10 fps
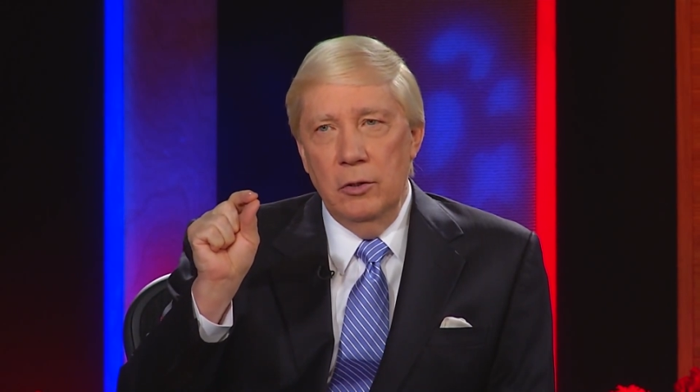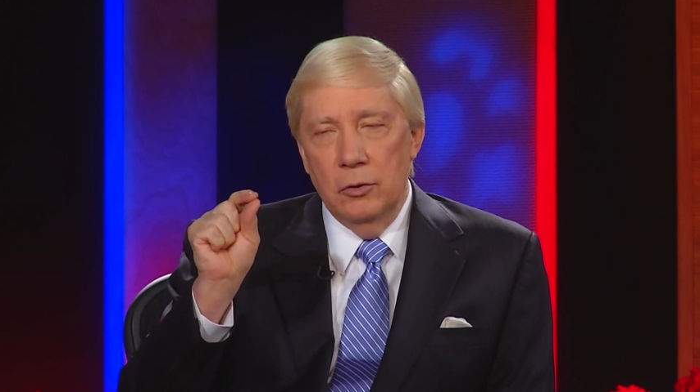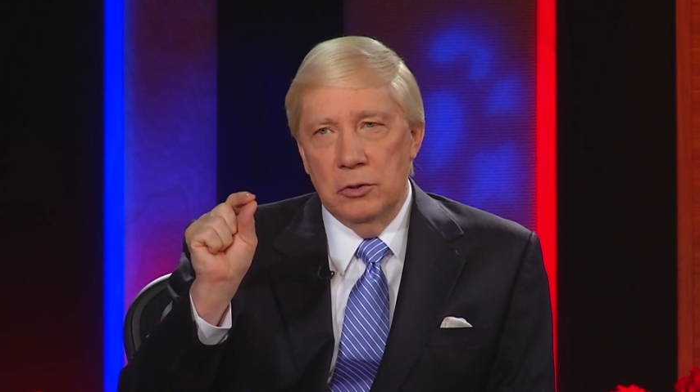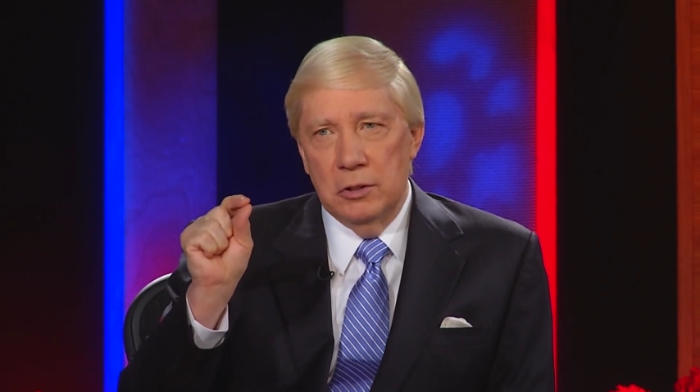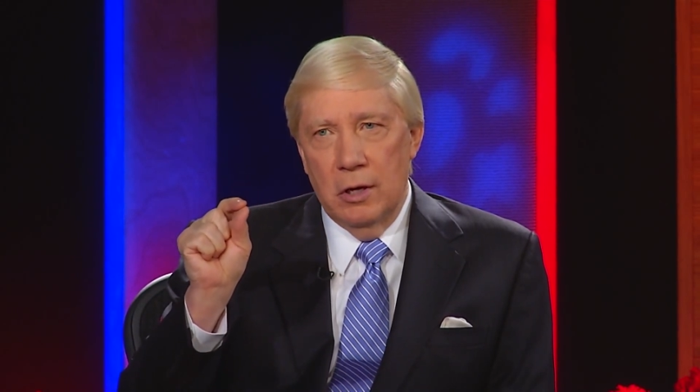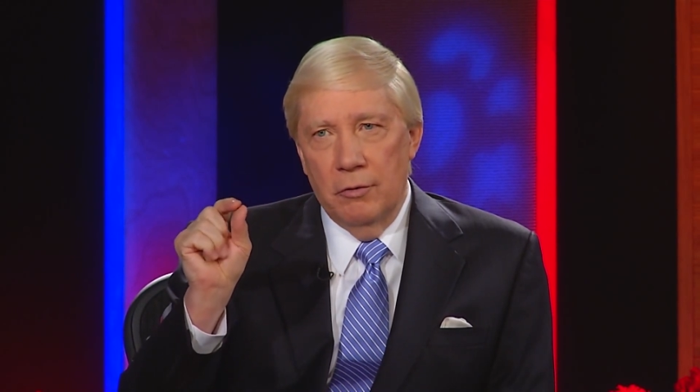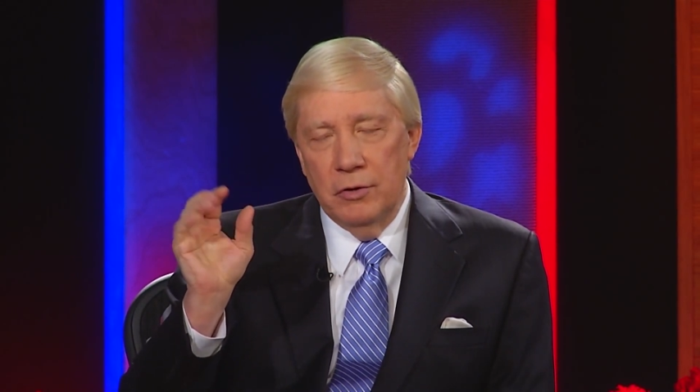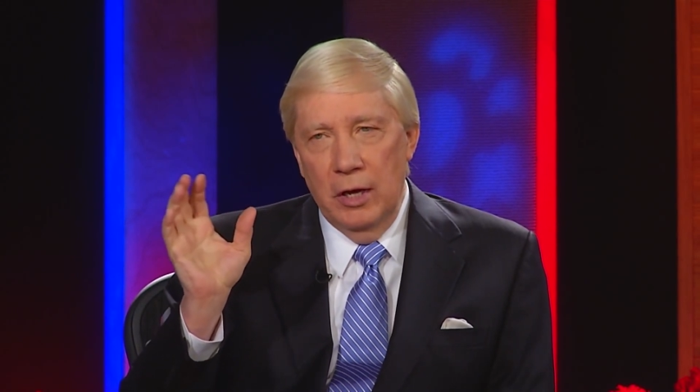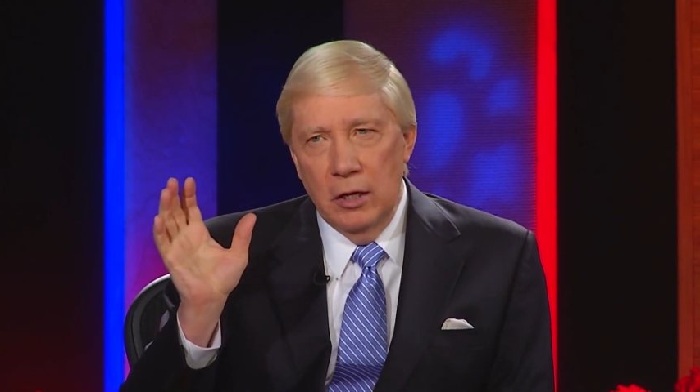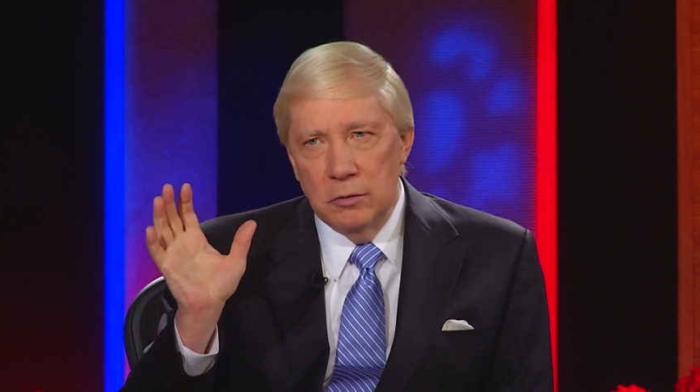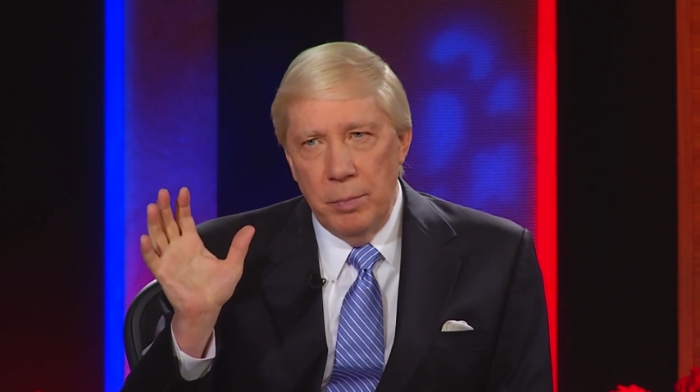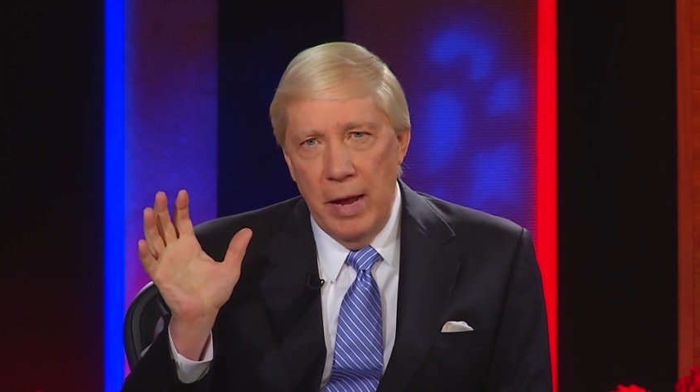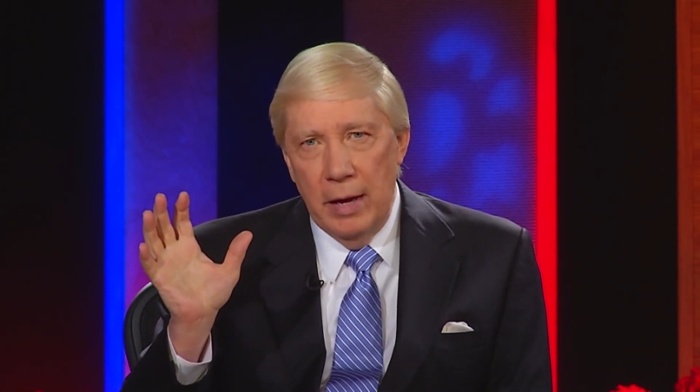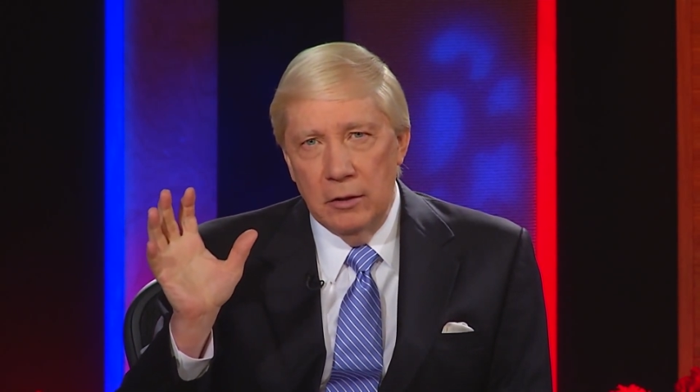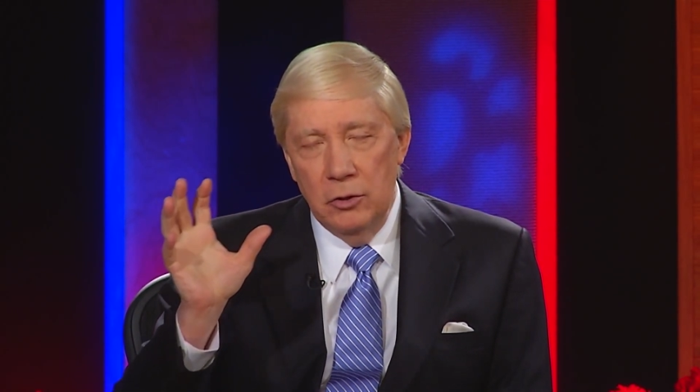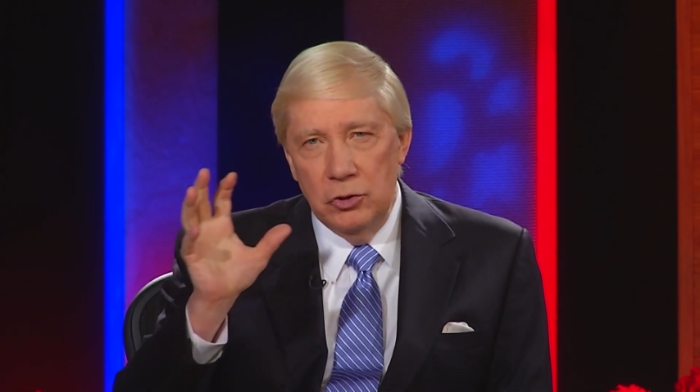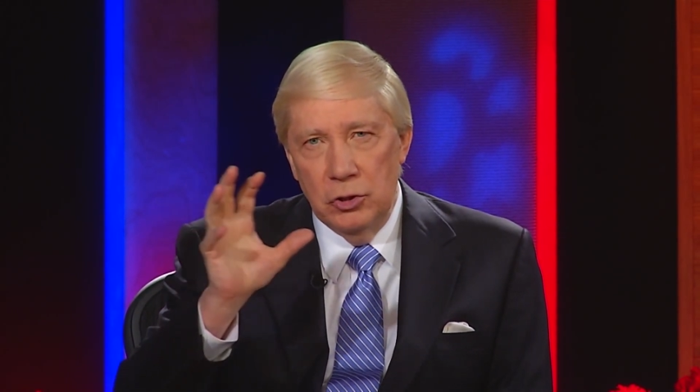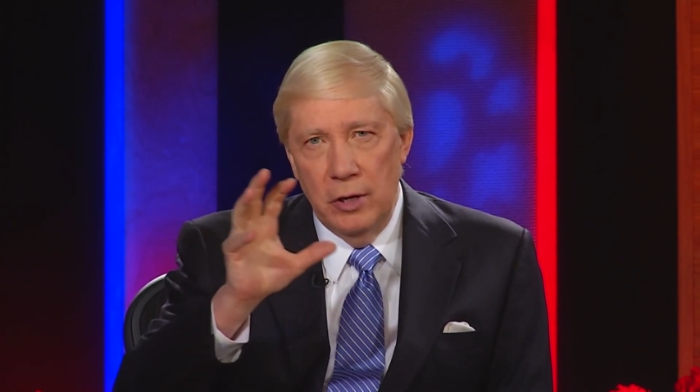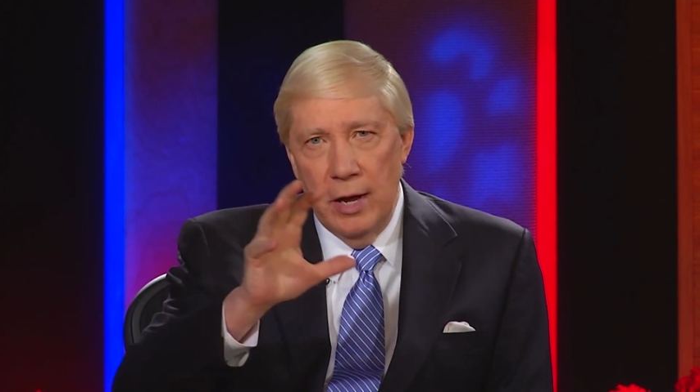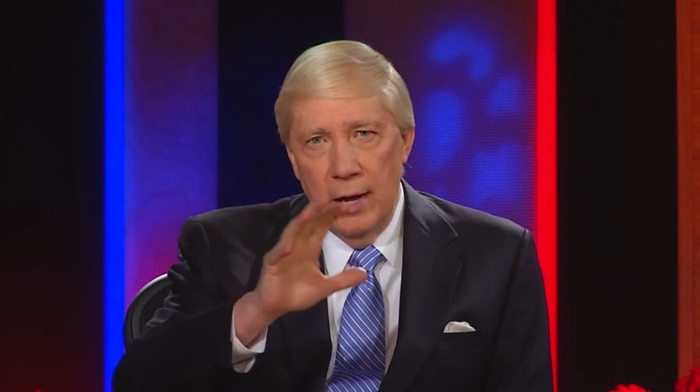yourself. Take us back to
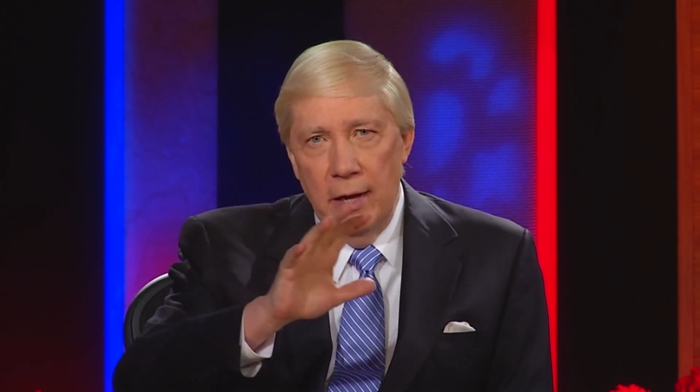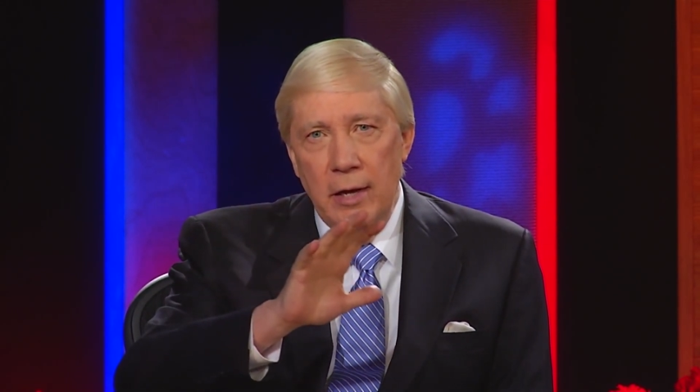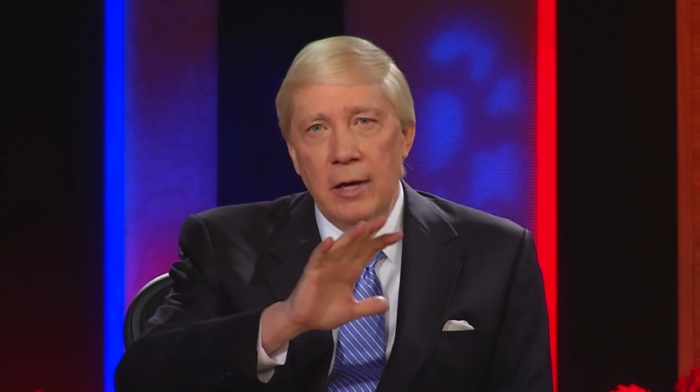Chennai.